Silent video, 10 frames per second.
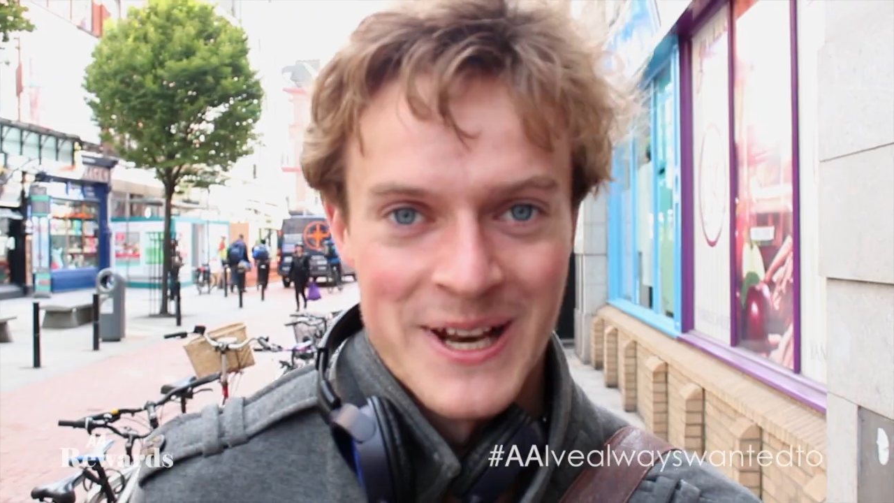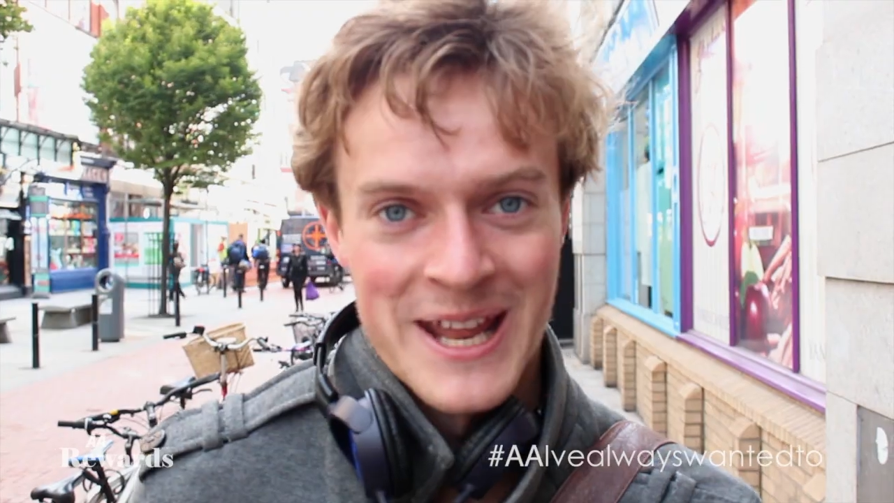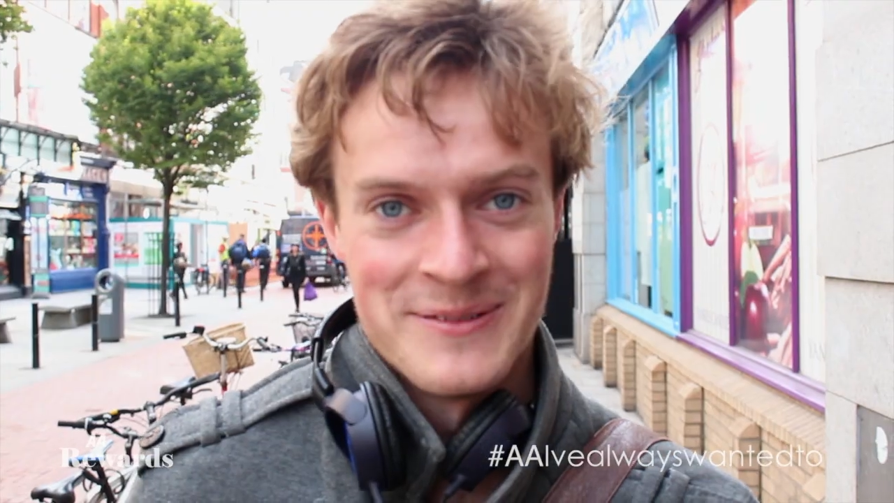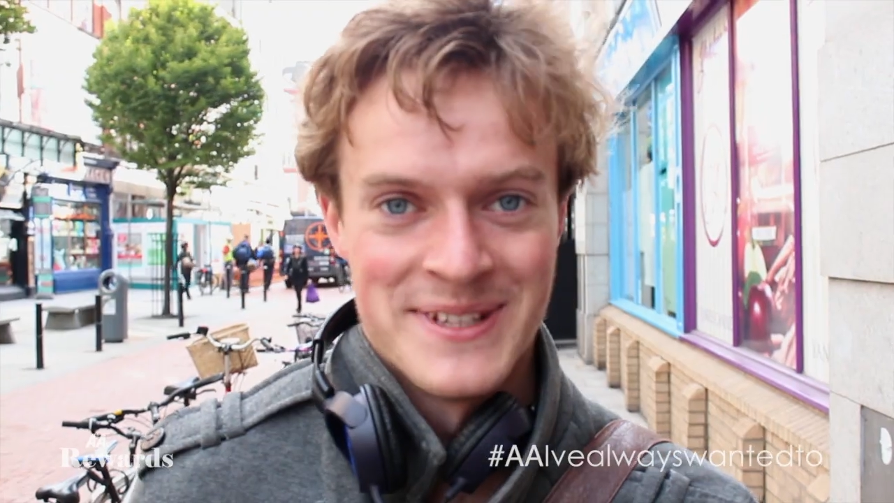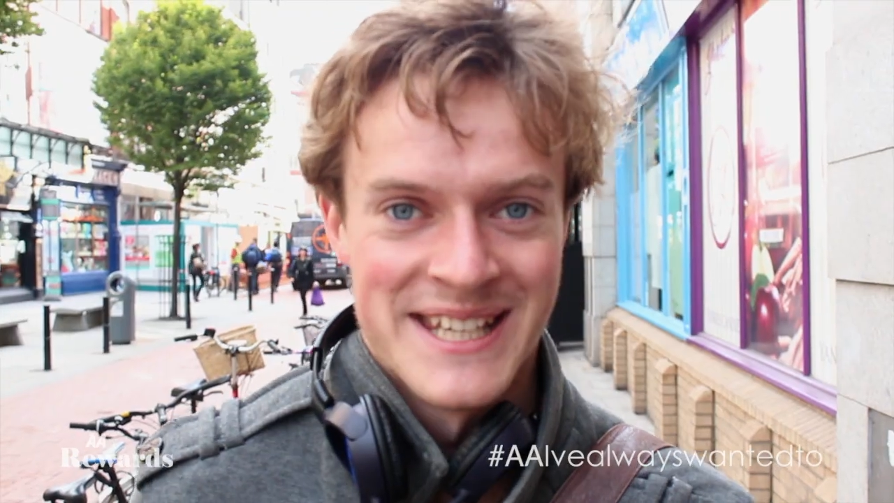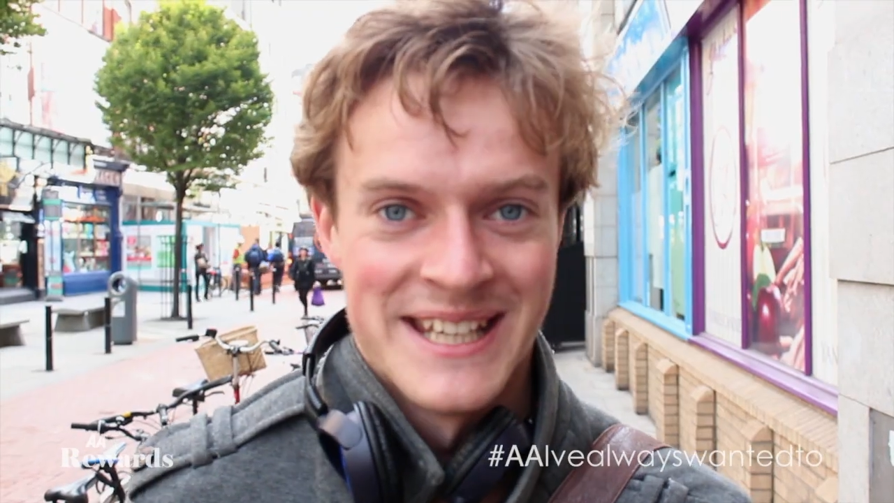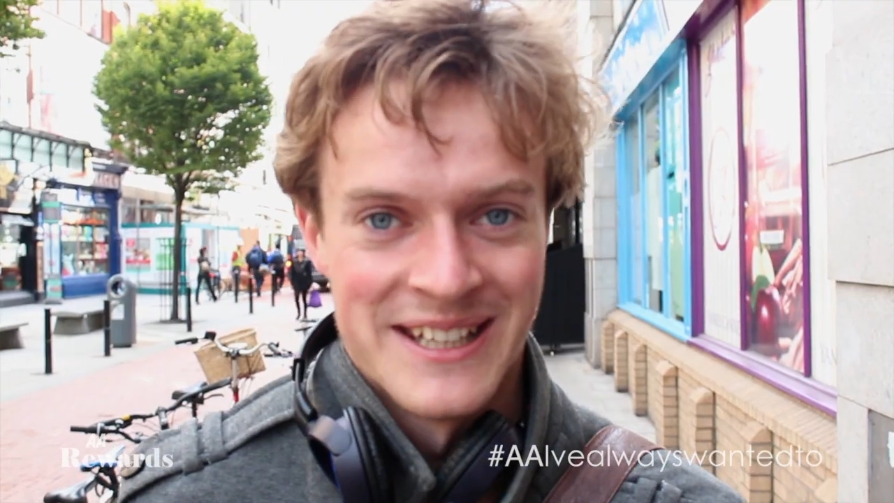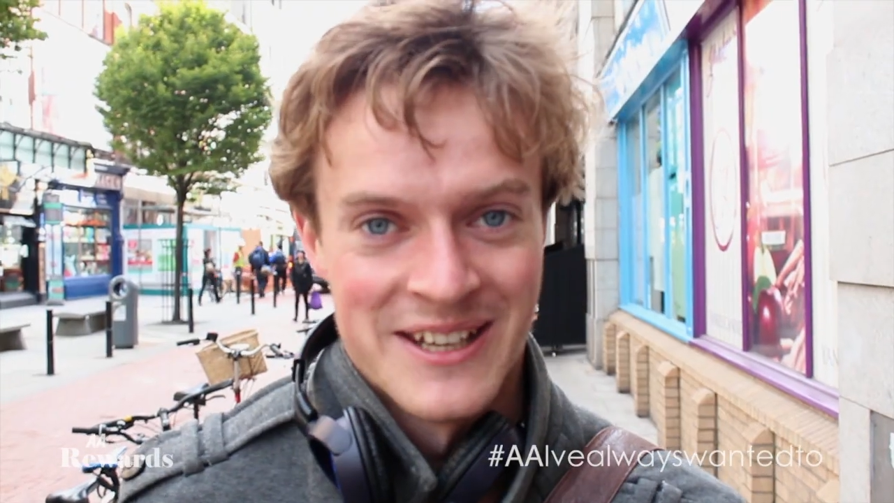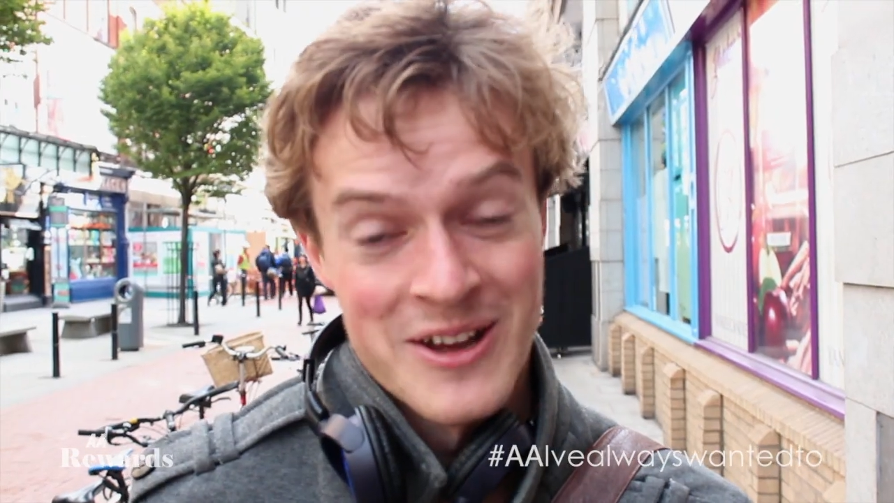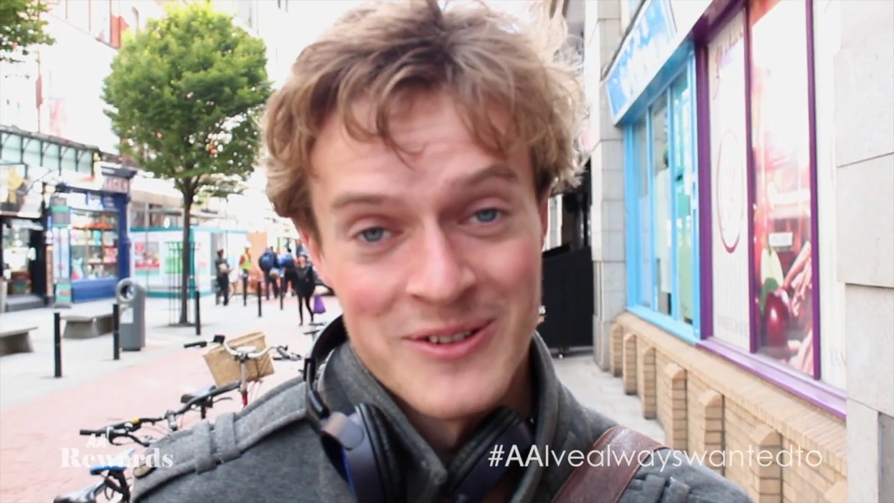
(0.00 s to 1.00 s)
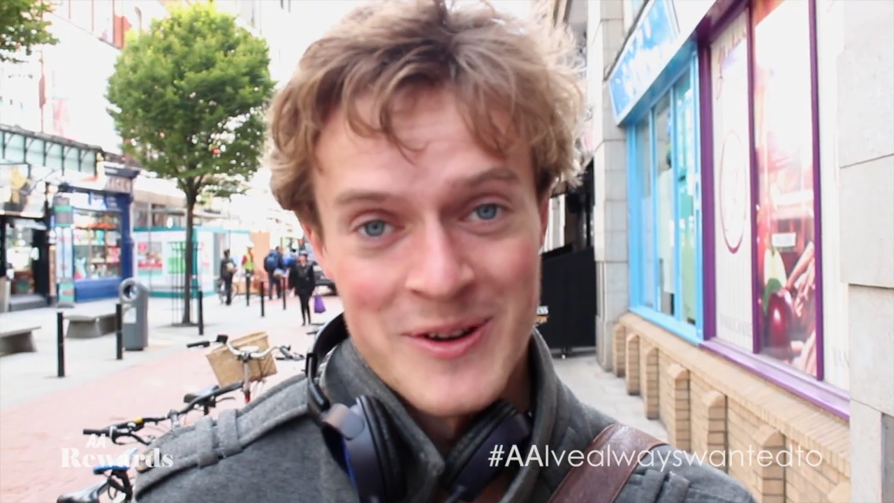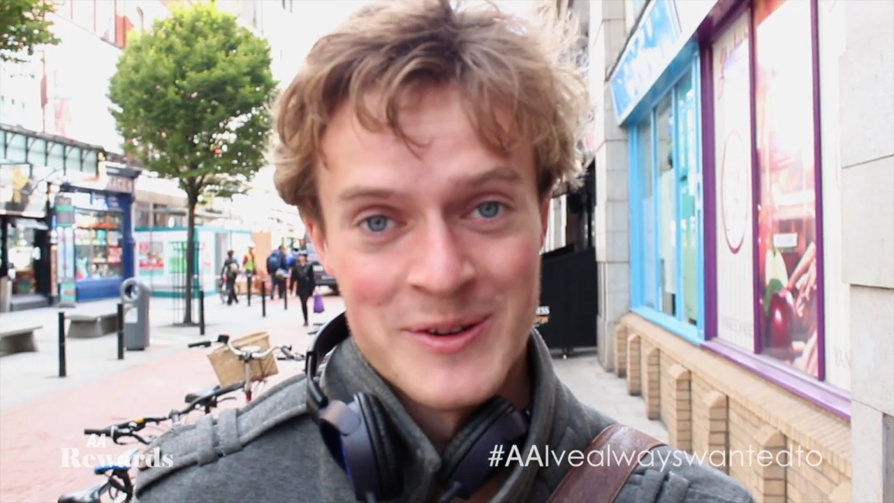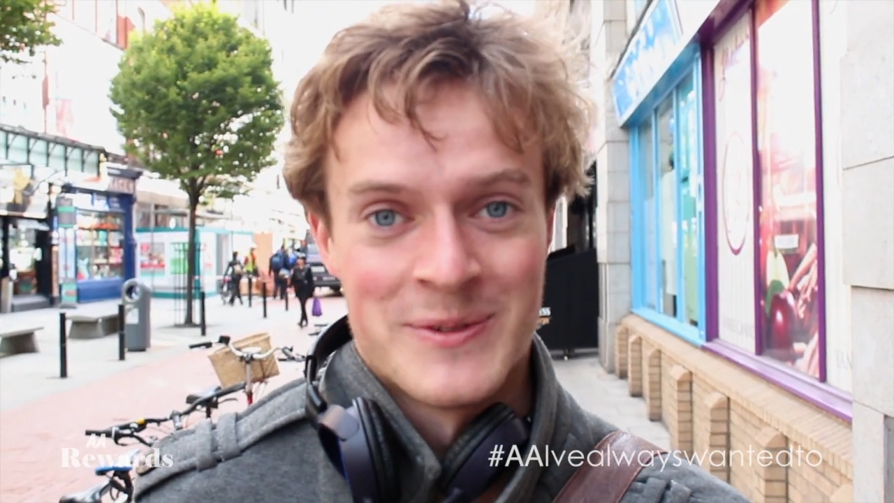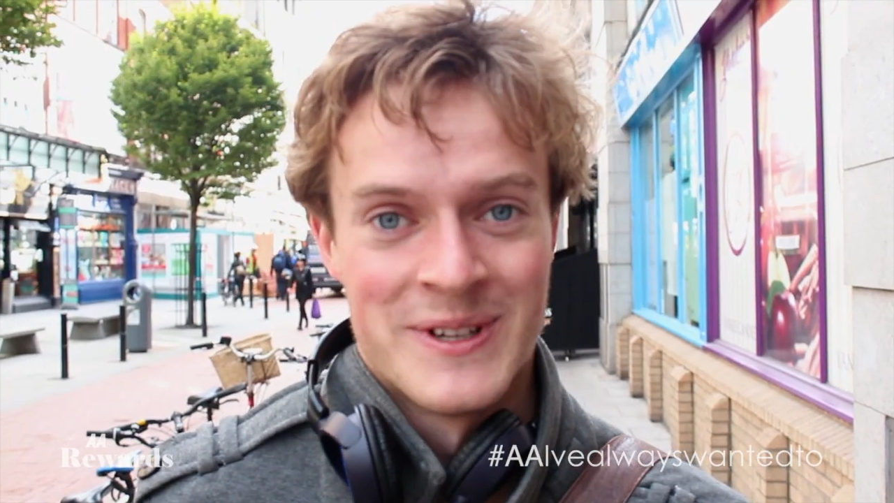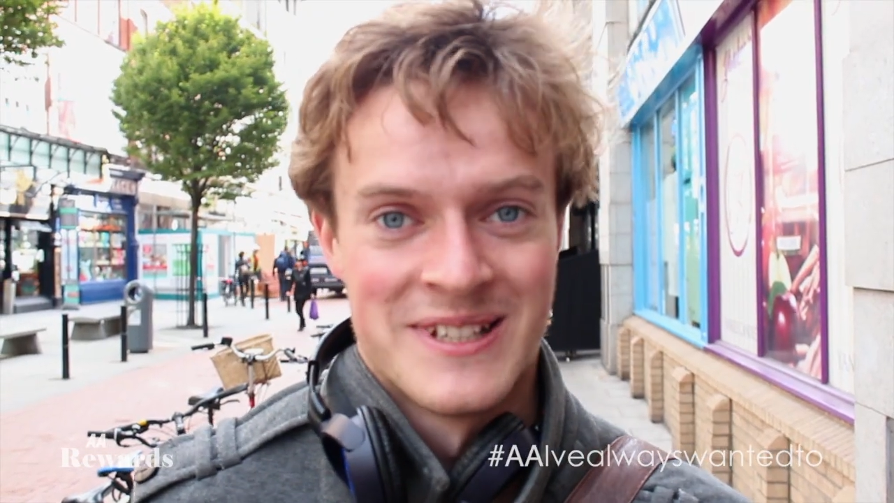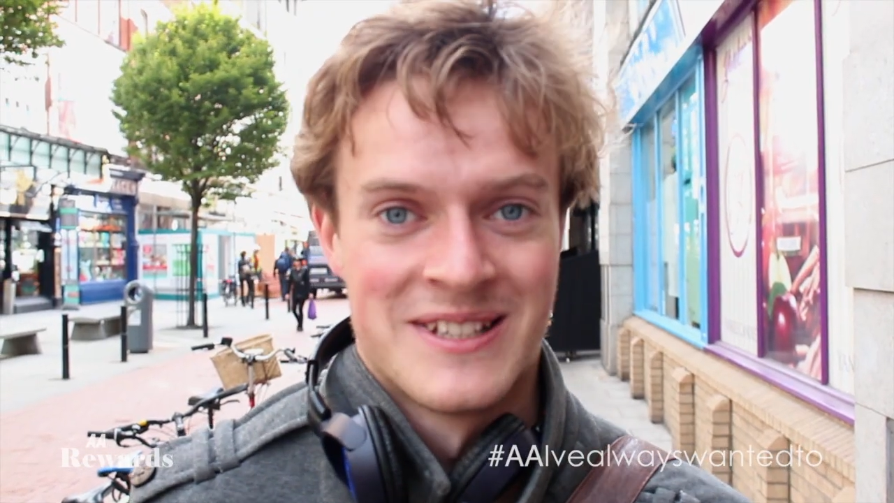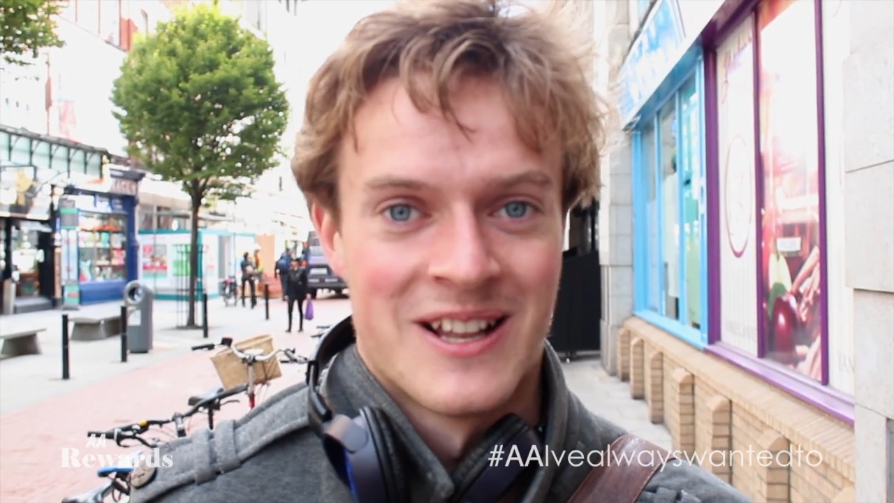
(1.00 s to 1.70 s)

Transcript: My name is Ian and I've always wanted